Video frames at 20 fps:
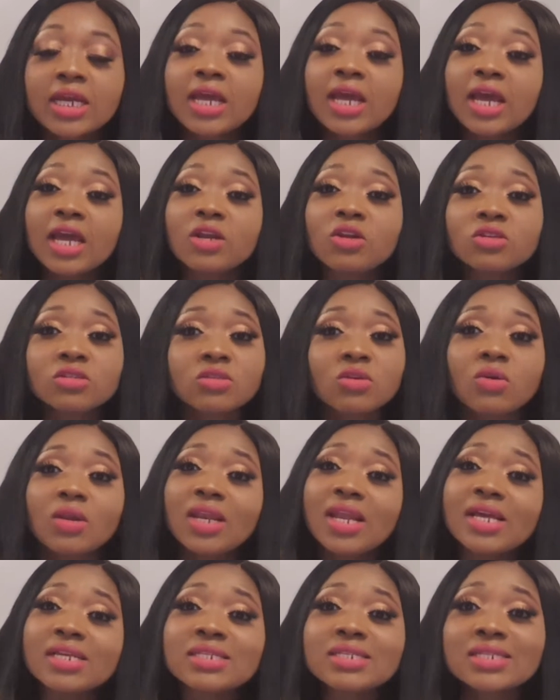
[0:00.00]
And also,
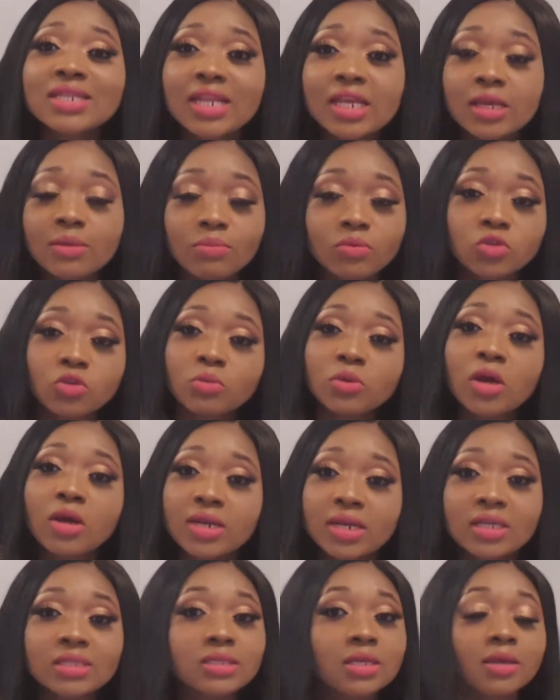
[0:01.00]
less sleep, to be
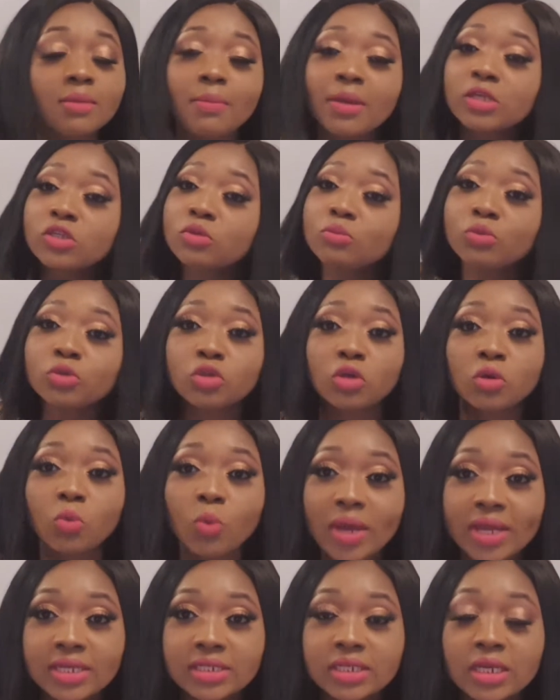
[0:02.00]
honest, makes you put on
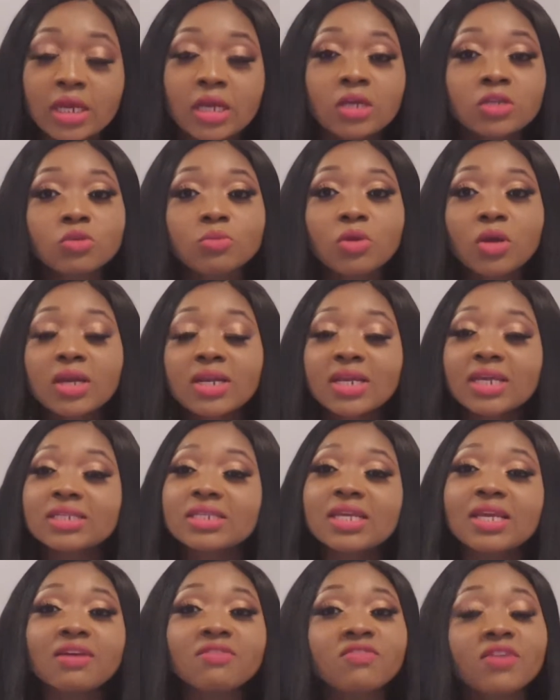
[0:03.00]
weight. To be honest,
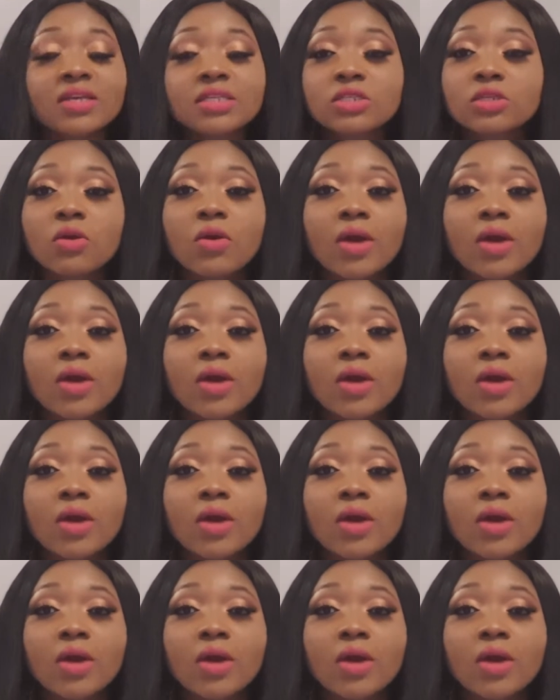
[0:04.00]
it affects your